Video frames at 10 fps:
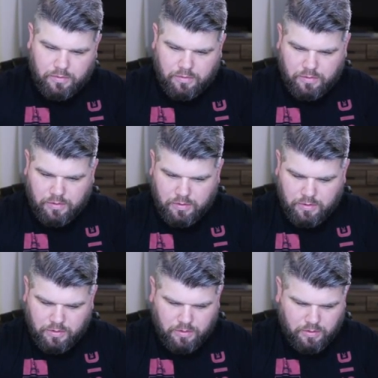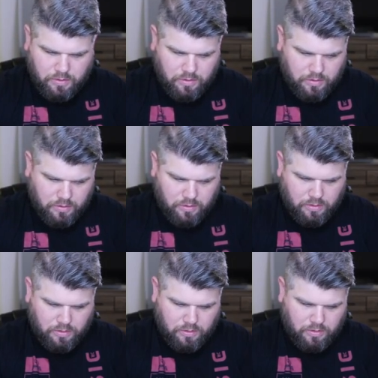
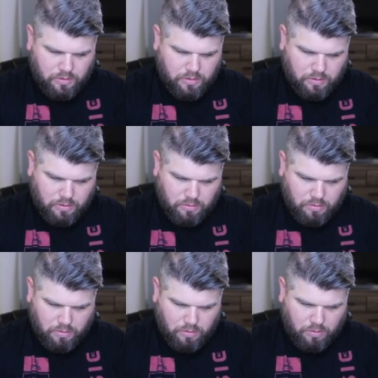Nobody speaks.